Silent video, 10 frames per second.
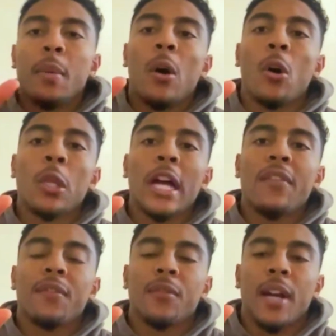But whole
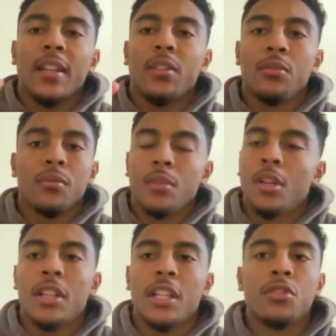life, right? You
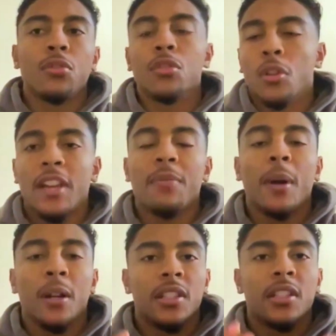know that you use whole life
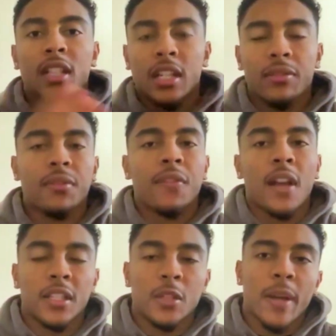policies to cover for
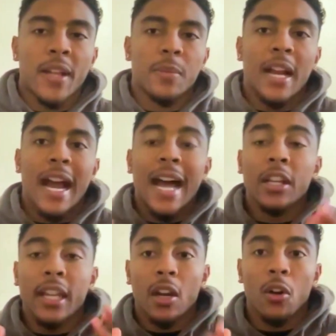final expense. But I
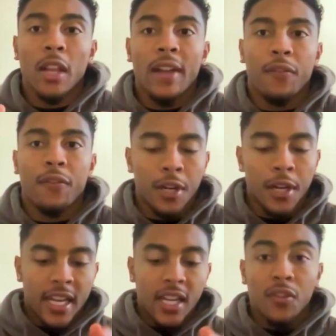look at whole life for
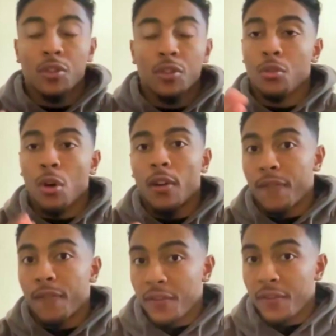individuals who
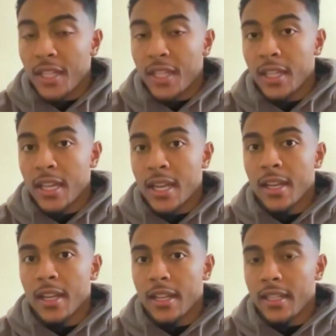aren't 50
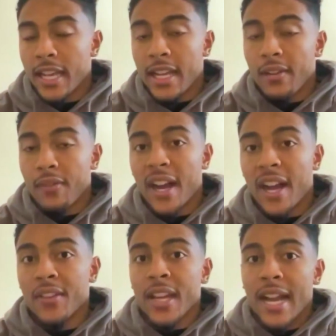and to
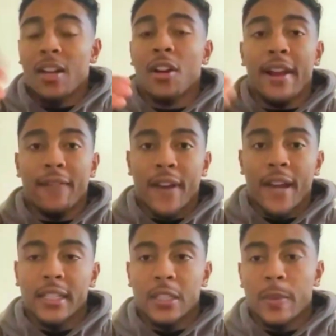85. I call that
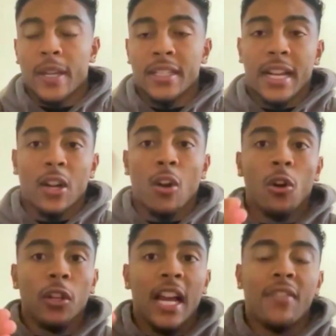final expense. I call
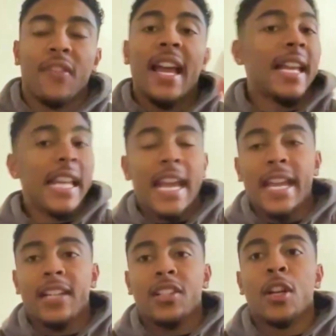whole life any
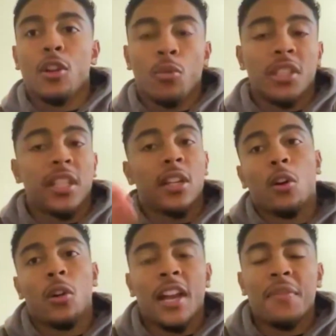age who wants to get a
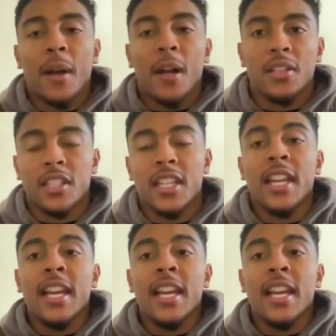whole life policy.